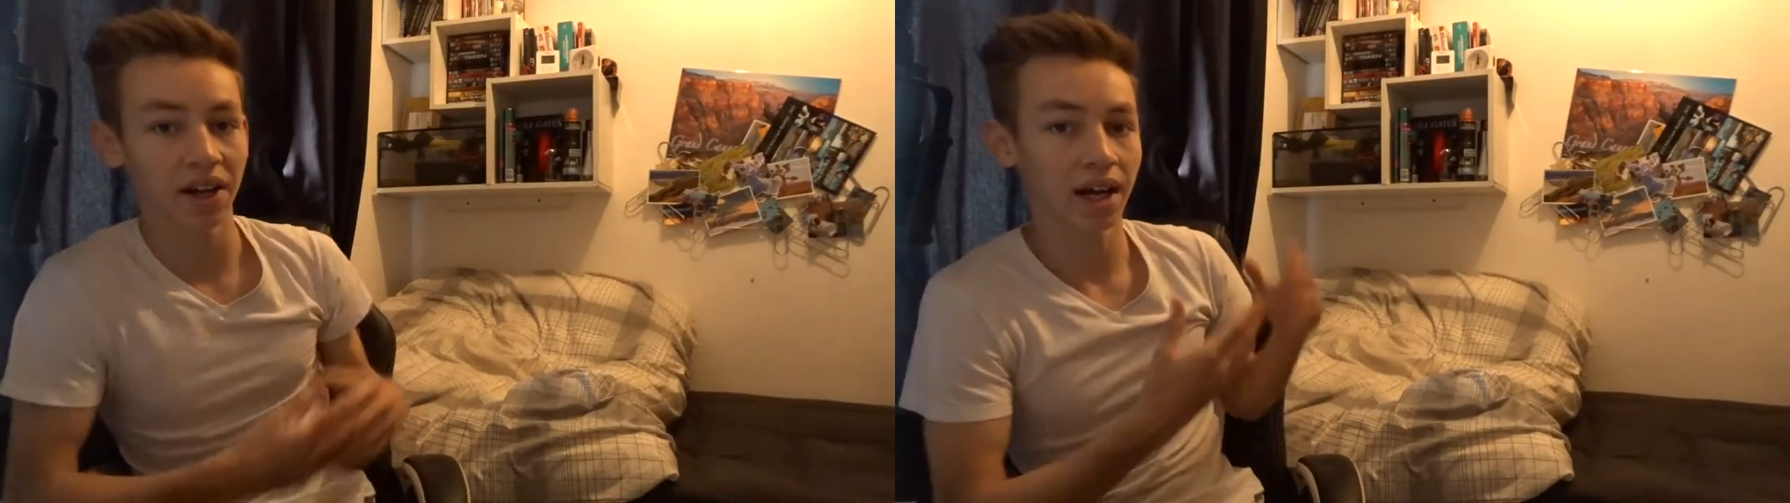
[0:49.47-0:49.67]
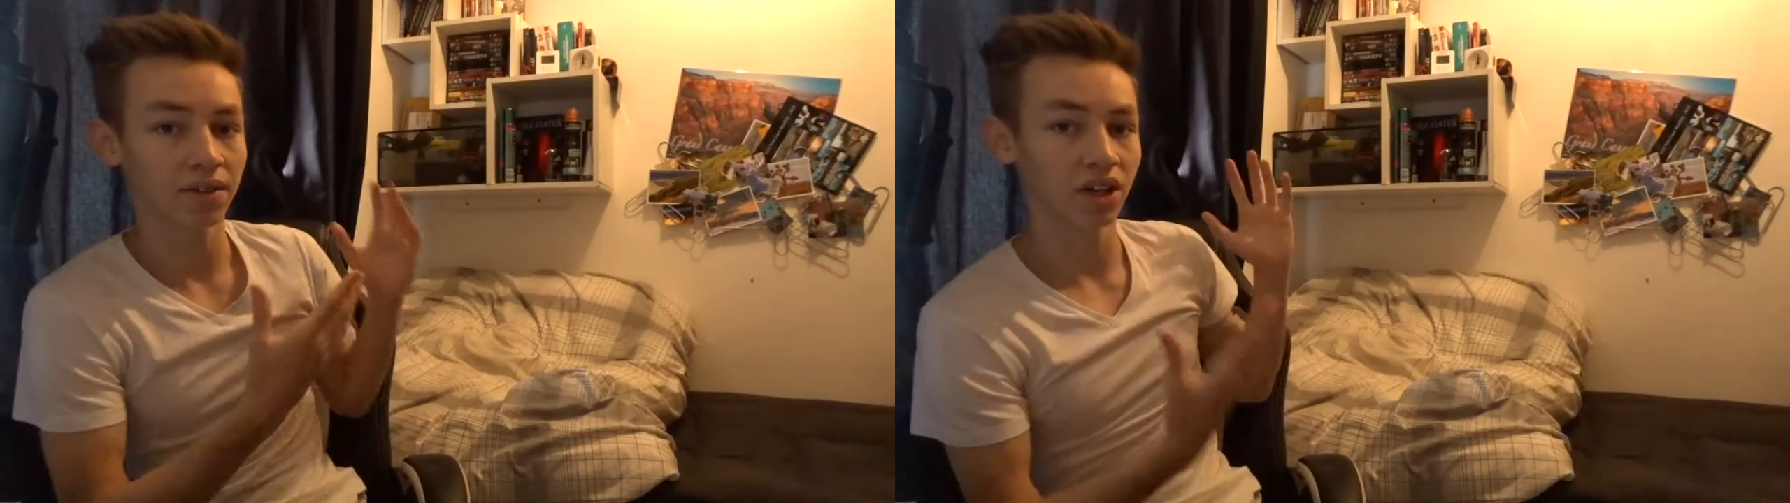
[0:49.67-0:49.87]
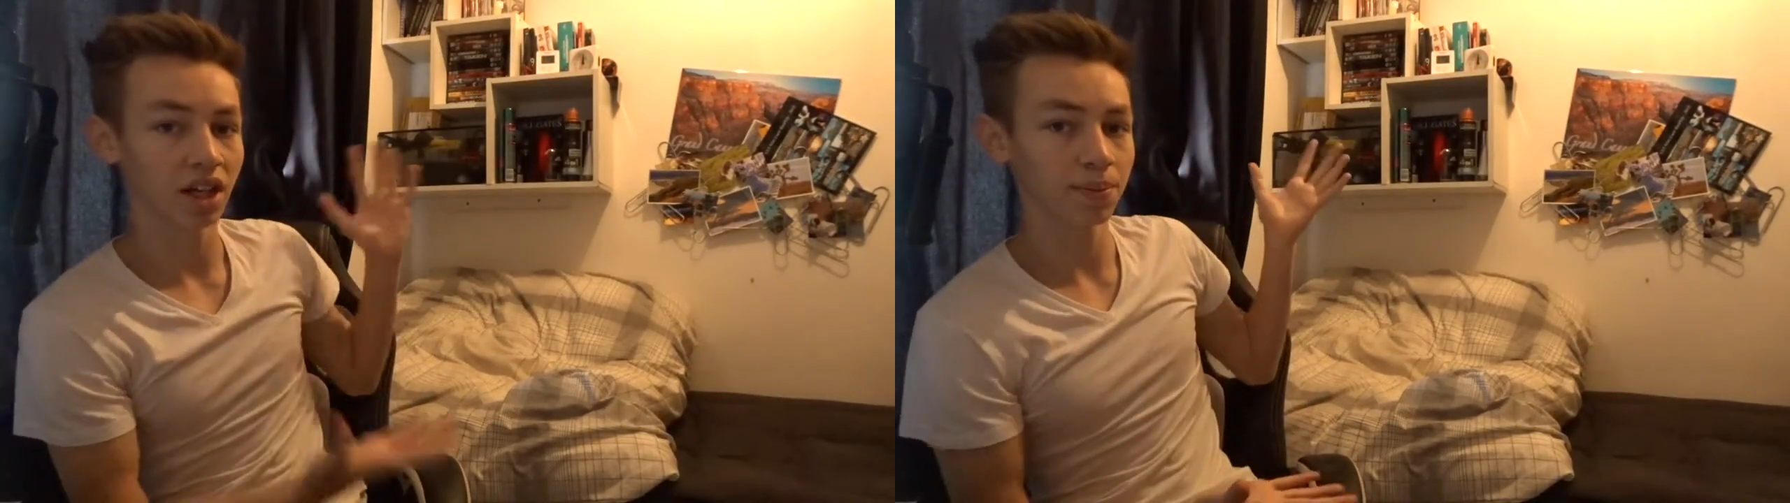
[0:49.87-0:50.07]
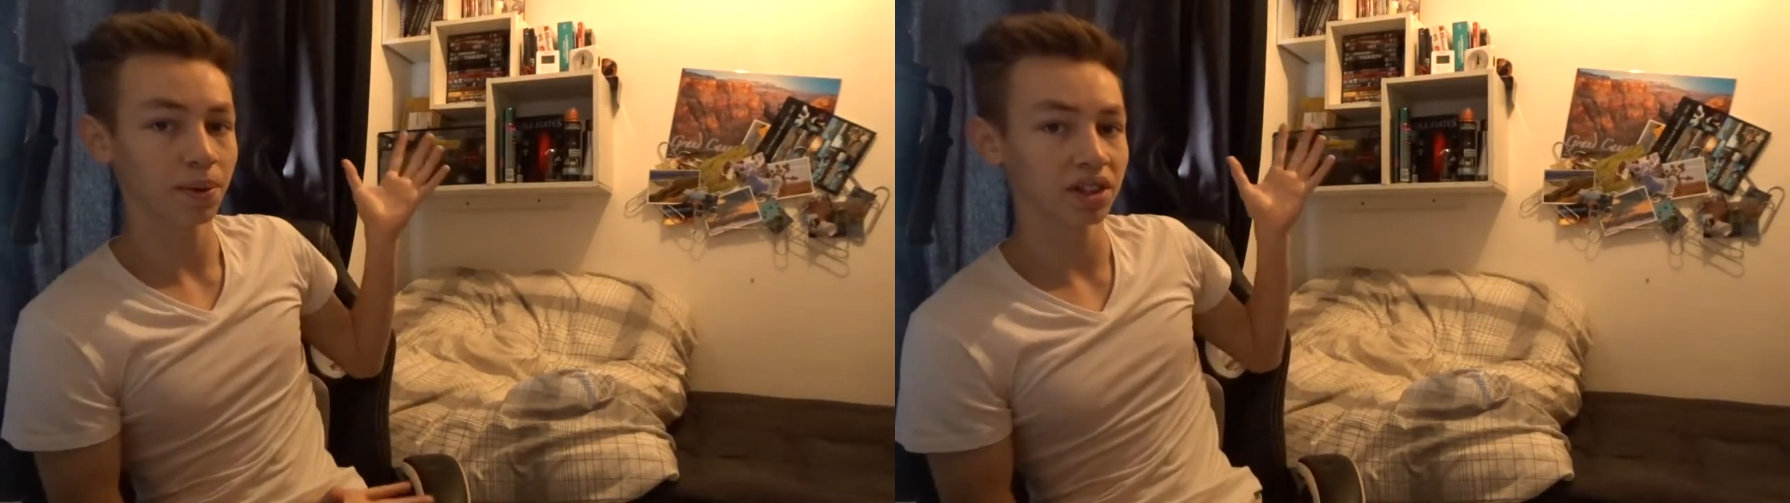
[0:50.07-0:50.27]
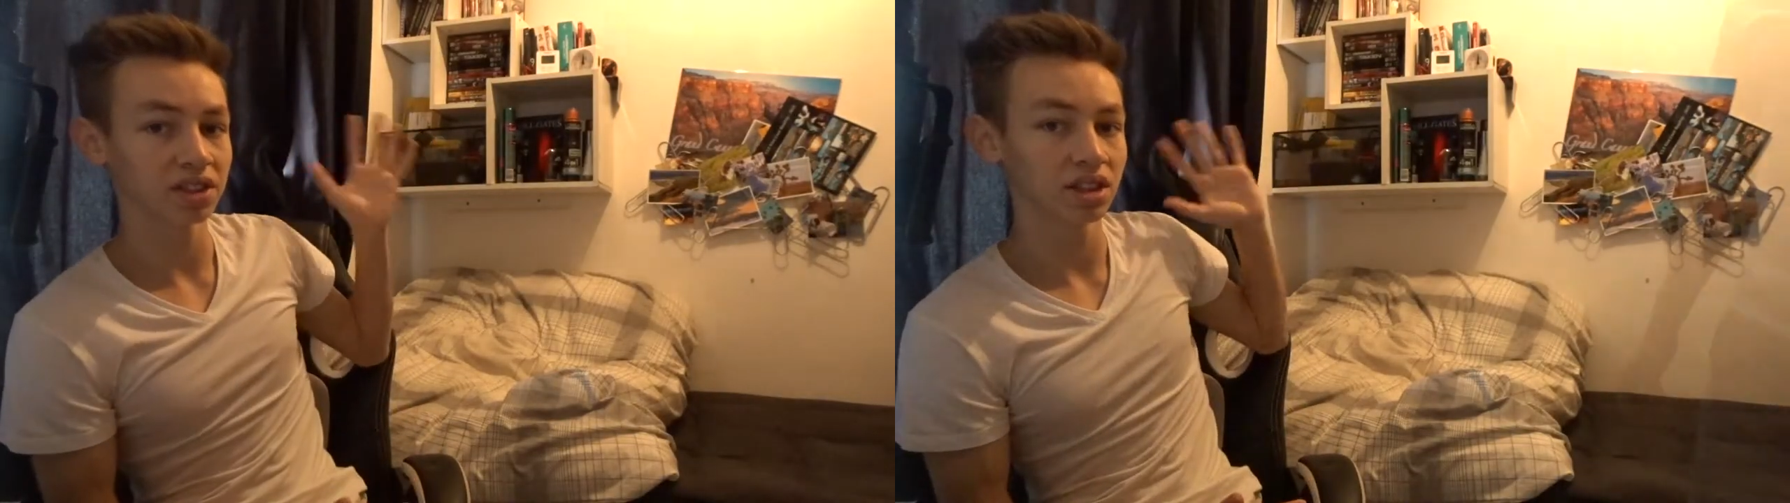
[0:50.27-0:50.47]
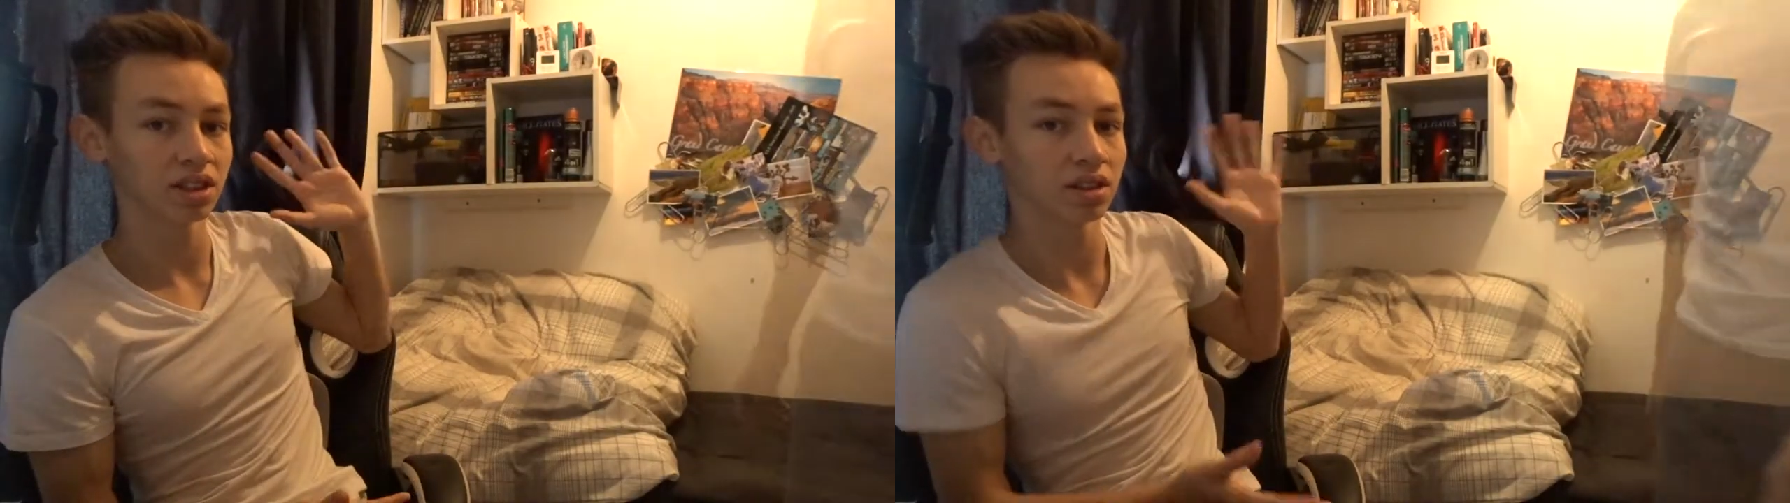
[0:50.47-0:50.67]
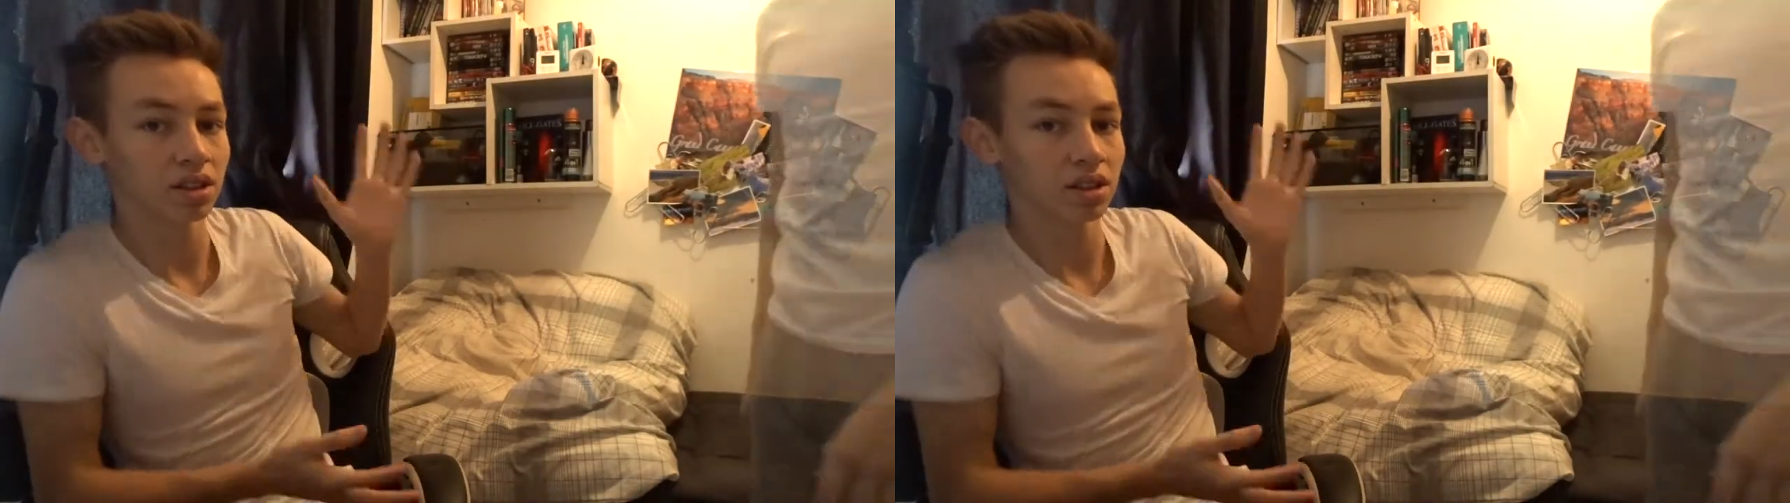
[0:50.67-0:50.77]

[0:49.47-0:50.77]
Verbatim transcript: I'd have another person